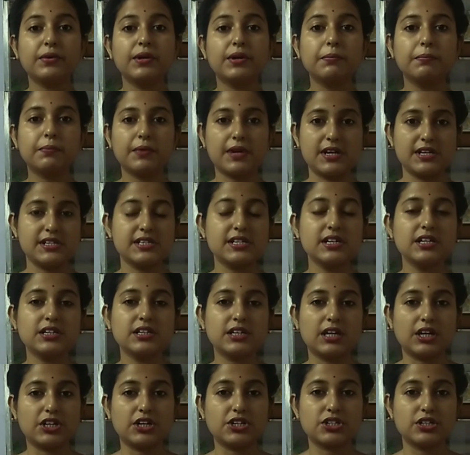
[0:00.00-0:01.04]

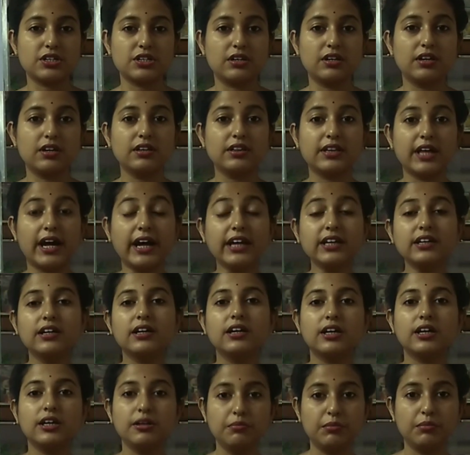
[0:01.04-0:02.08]
representation that
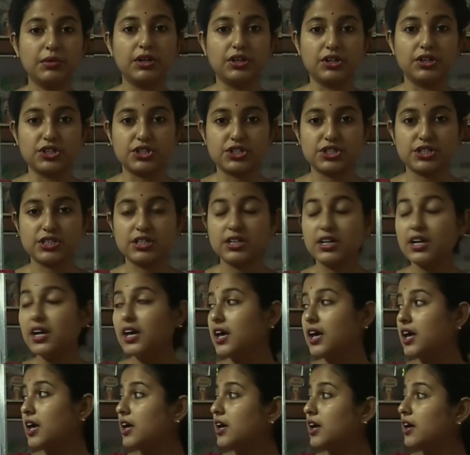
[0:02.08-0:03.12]
emerged,
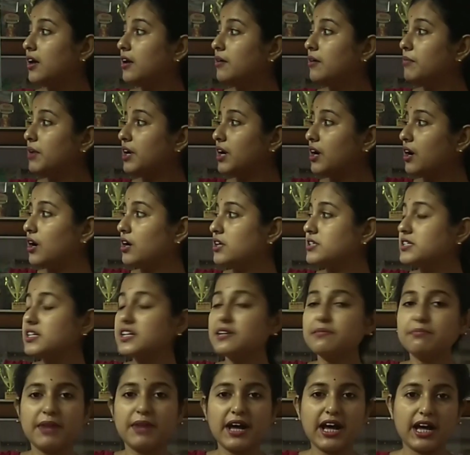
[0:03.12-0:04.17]
because
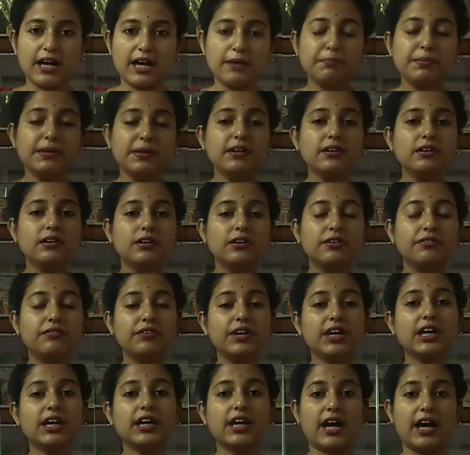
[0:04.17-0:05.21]
in map
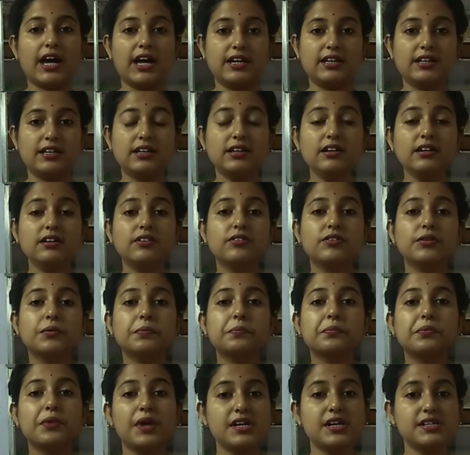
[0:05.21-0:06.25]
we can
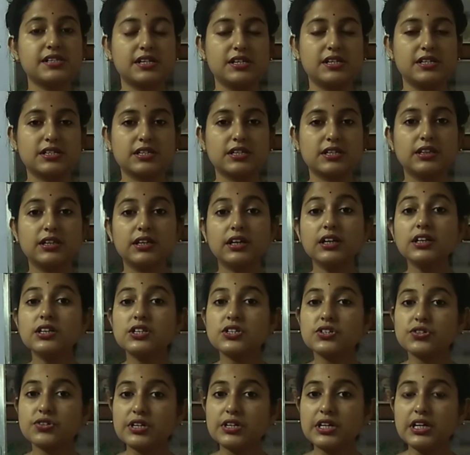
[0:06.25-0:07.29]
represent the
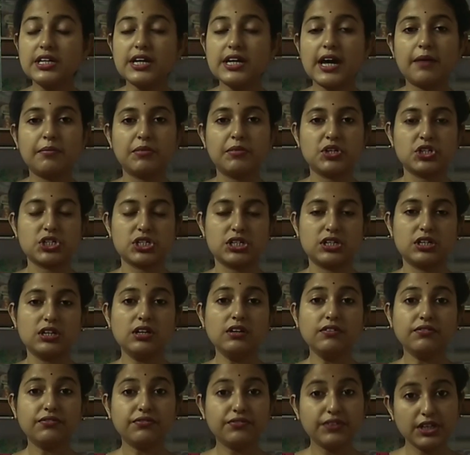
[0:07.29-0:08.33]

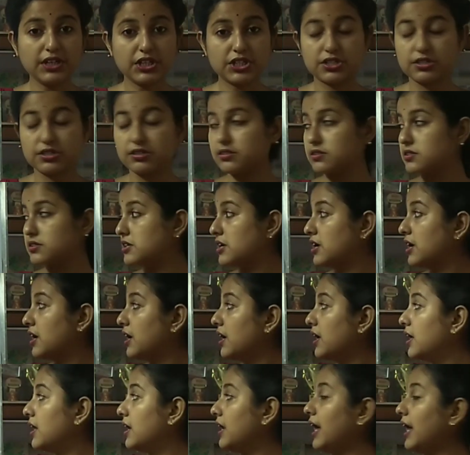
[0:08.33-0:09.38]
three-dimensional features
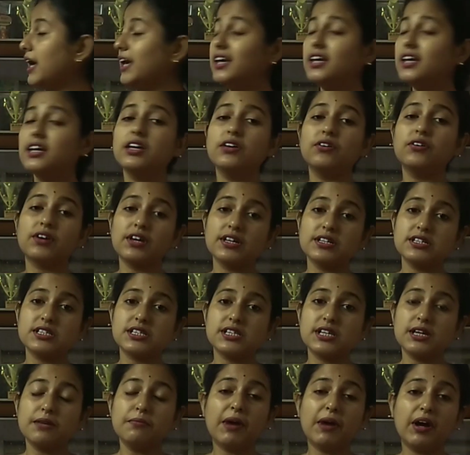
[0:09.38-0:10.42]
like you can
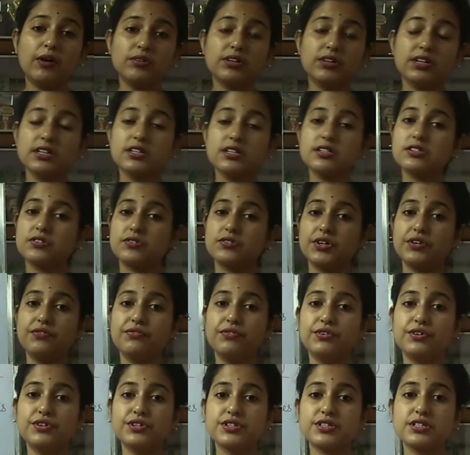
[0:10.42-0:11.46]
say mountains,
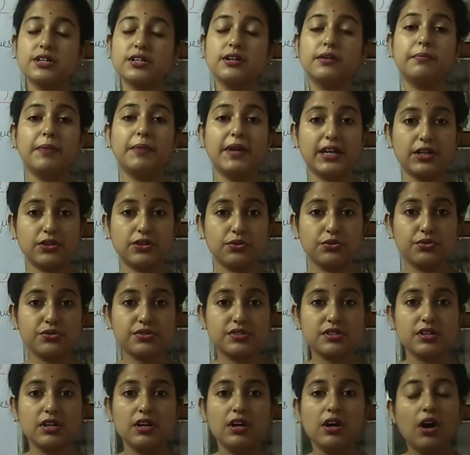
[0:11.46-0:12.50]
rivers,
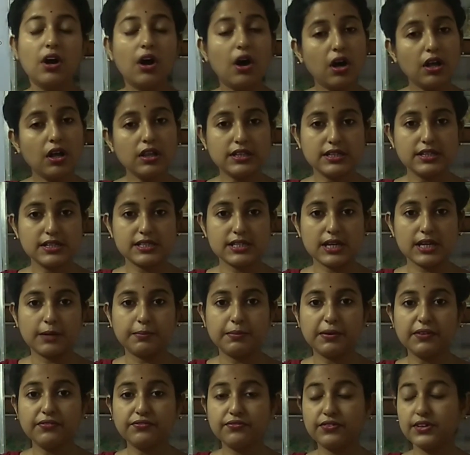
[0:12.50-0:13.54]
plateaus, all these
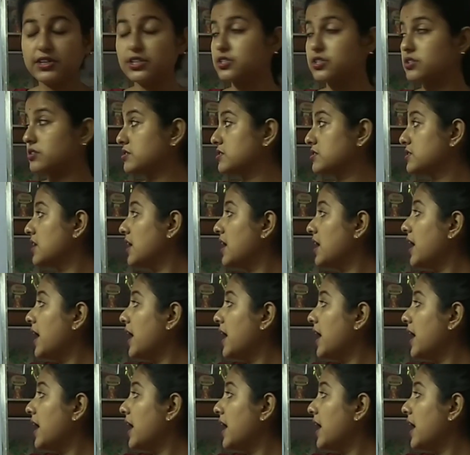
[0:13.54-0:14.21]
type of features,